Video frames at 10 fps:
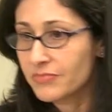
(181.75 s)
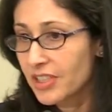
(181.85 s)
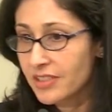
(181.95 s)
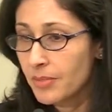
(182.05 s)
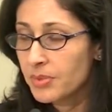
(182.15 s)
for
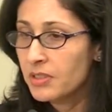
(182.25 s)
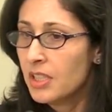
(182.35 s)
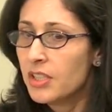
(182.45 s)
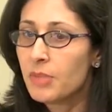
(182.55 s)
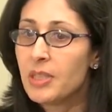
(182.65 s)
example,
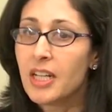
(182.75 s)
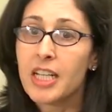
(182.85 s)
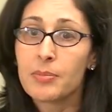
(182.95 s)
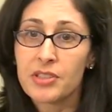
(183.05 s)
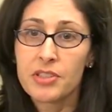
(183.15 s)
you'd be
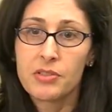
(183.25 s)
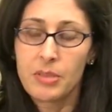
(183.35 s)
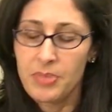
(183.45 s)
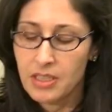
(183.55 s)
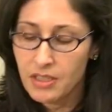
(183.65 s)
unable to do
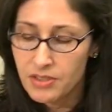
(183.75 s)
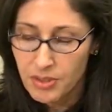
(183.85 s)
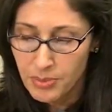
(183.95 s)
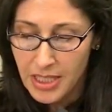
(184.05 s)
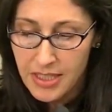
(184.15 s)
it because
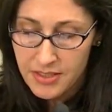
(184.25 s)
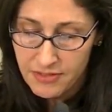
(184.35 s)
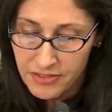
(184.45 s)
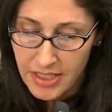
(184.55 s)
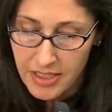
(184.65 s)
your brain is
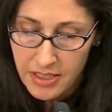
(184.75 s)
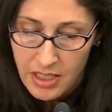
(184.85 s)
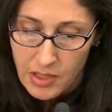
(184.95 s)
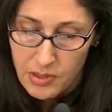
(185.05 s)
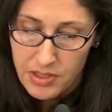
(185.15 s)
flooded
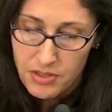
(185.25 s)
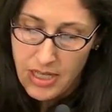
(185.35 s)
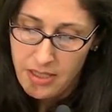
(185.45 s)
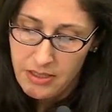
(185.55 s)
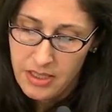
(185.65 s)
with
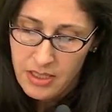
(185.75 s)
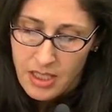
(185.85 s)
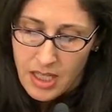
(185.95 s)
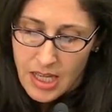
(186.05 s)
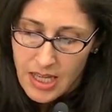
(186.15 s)
adrenaline
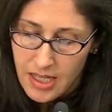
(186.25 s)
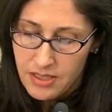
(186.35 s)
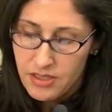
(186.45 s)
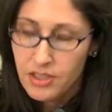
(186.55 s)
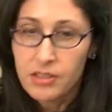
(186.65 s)

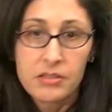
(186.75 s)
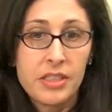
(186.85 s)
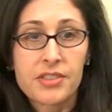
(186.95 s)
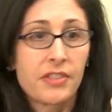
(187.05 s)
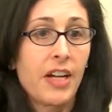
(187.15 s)
and you're
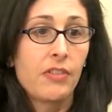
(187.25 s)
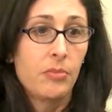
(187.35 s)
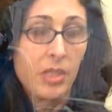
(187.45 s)
in survival